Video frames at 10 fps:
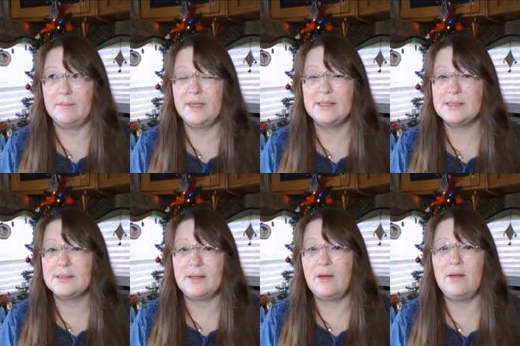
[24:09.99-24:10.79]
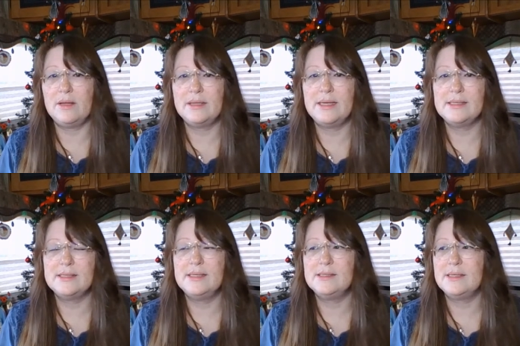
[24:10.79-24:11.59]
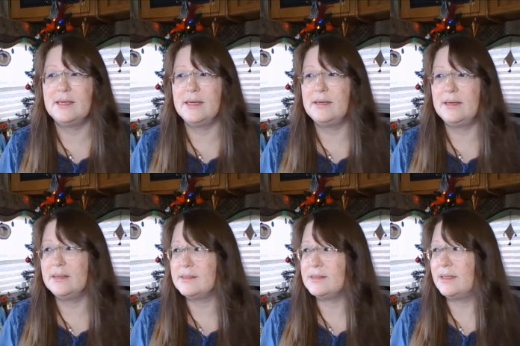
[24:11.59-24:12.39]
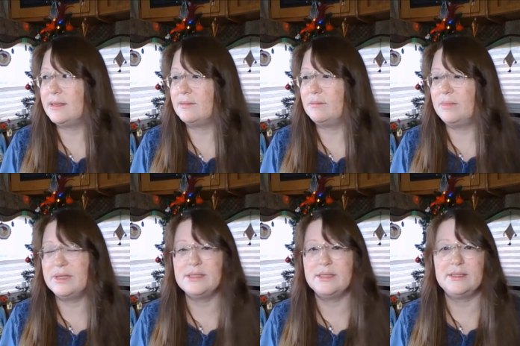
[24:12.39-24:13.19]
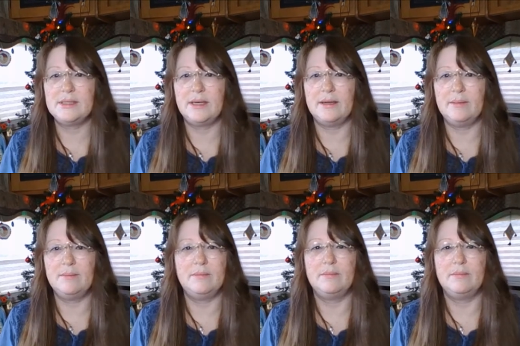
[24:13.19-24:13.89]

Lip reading: It's the holiday season, and it's like busy time.